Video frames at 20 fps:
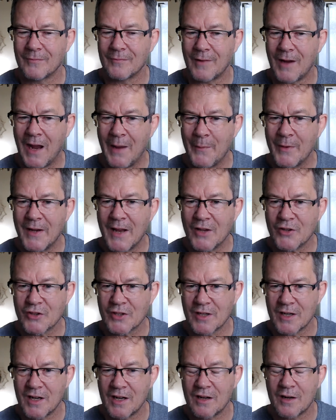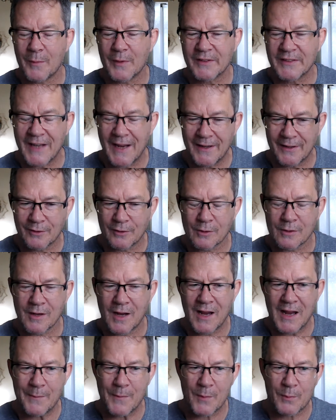I'm an engineer, I'm a technical
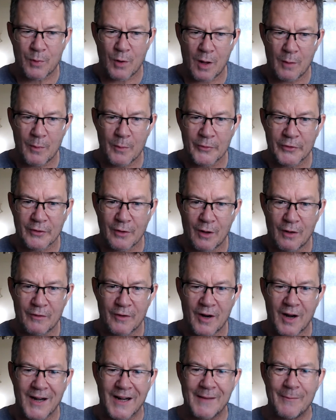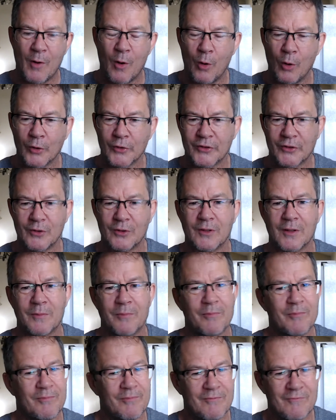guy, I'm a problem solver, and I'm also
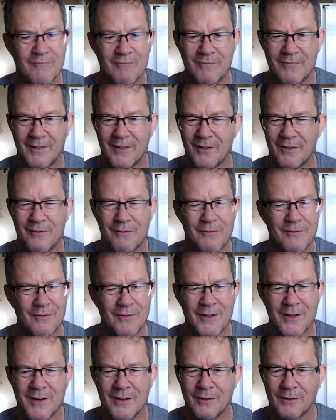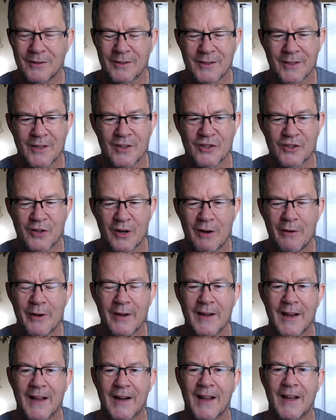a real
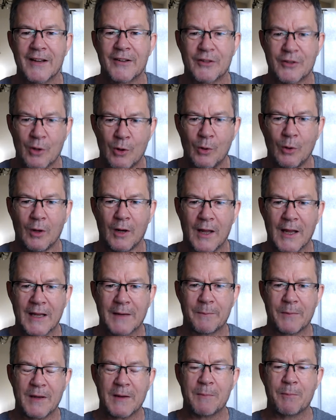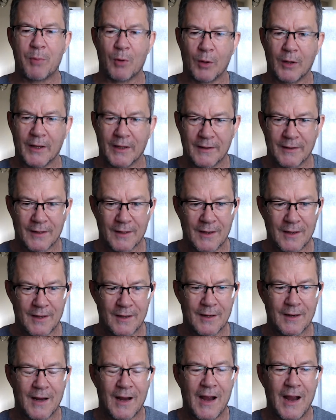contrarian, and I don't like being bullied.
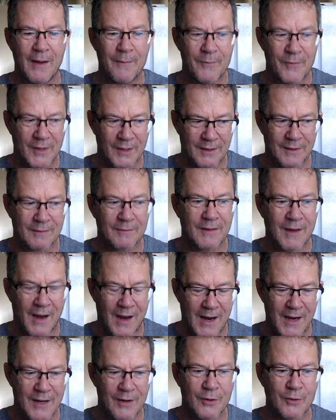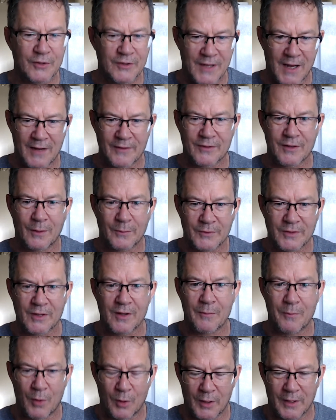I'm the guy who stands up to
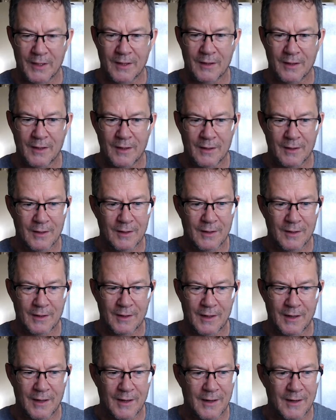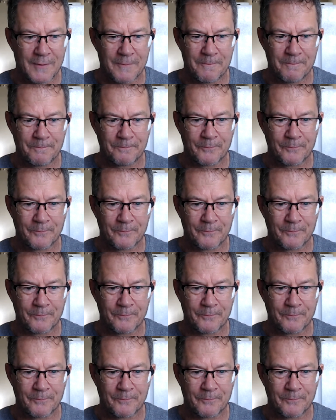the bully. So